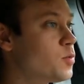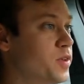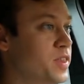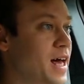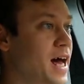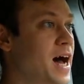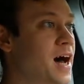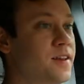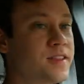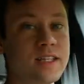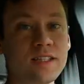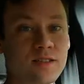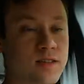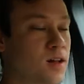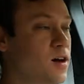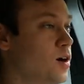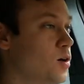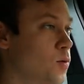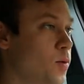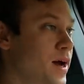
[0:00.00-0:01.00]
without these
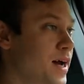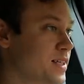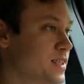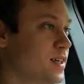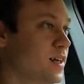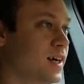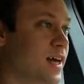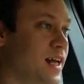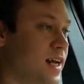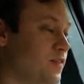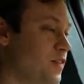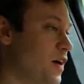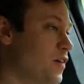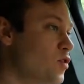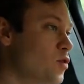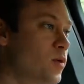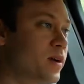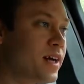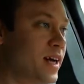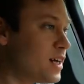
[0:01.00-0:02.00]
long waits. Again, if
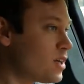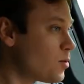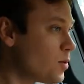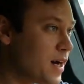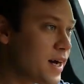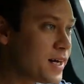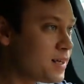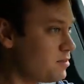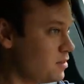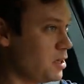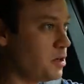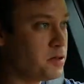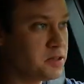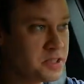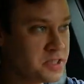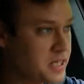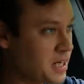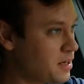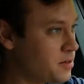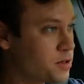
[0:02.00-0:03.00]
everyone had to wait, you know,
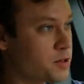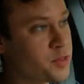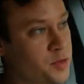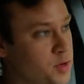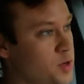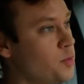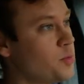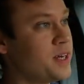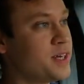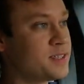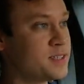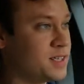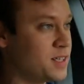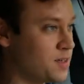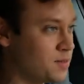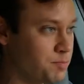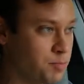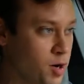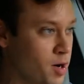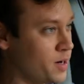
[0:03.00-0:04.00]
standard three weeks in
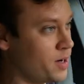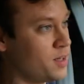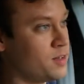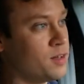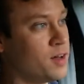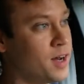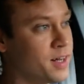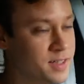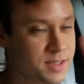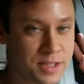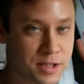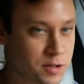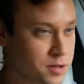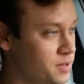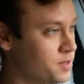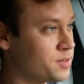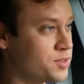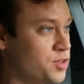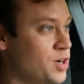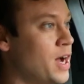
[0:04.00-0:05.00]
a parking lot until
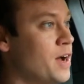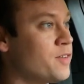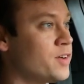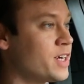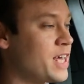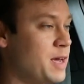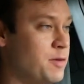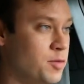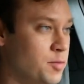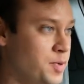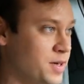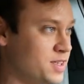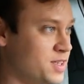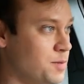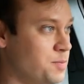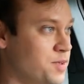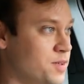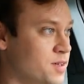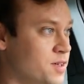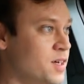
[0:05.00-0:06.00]
their driver came and picked
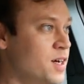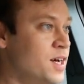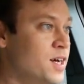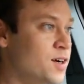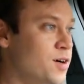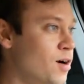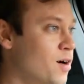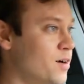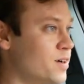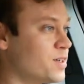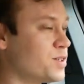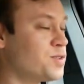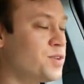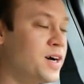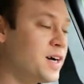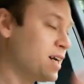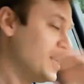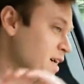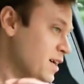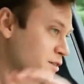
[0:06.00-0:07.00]
up their car in a
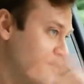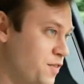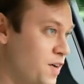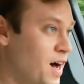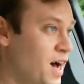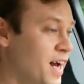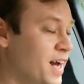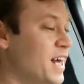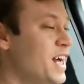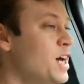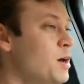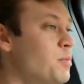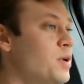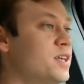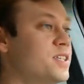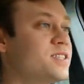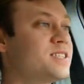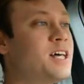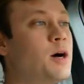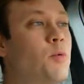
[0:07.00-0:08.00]
truck, fine. But
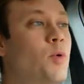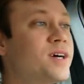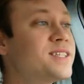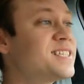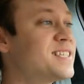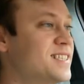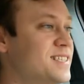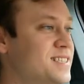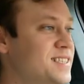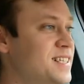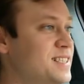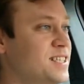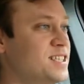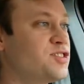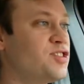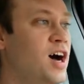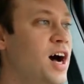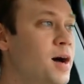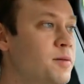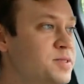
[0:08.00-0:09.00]
it just that wasn't
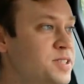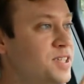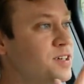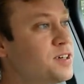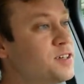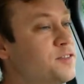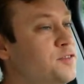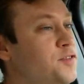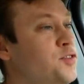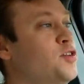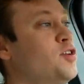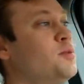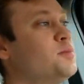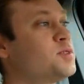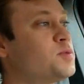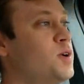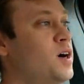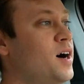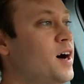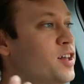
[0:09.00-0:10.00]
consistent. So I'm sitting on the
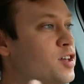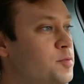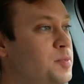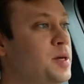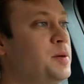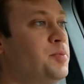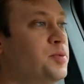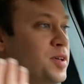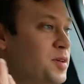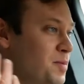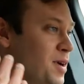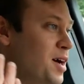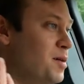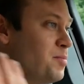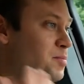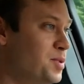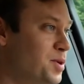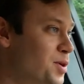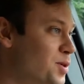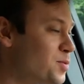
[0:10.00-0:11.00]
forums while other people in my
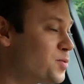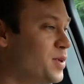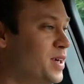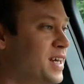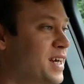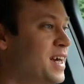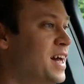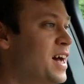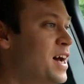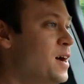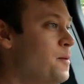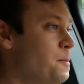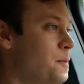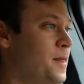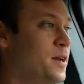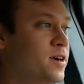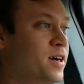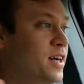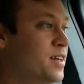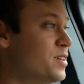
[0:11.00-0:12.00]
build week
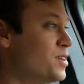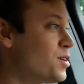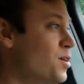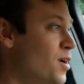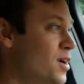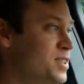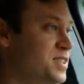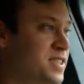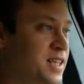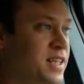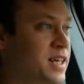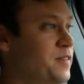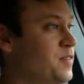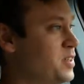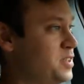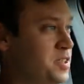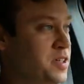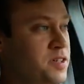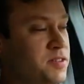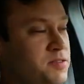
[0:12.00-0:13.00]
that are getting their cars
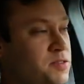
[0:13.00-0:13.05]
delivered to